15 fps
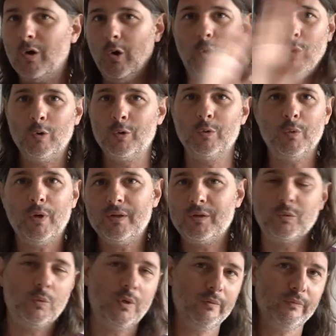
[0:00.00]
all the way to
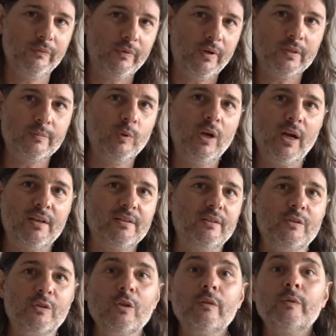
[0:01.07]
where Facebook has their
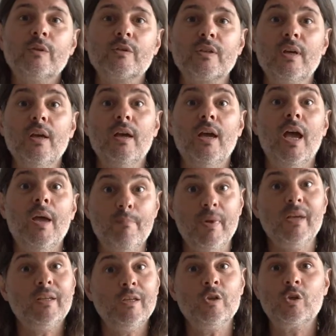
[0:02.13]
servers and
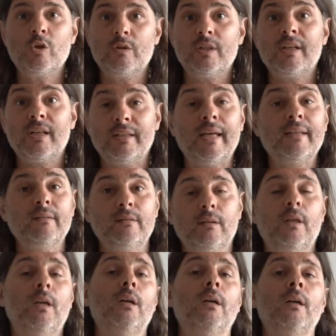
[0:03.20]
making sure that that
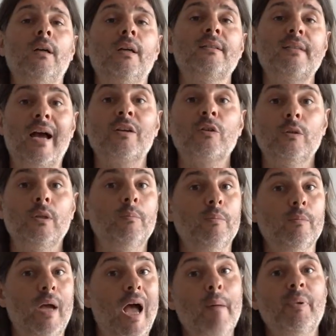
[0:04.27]
is actually
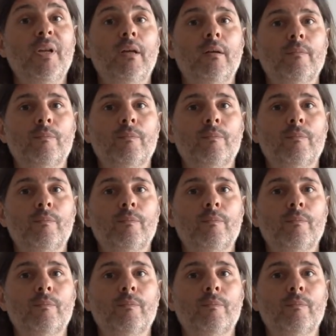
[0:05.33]
happening.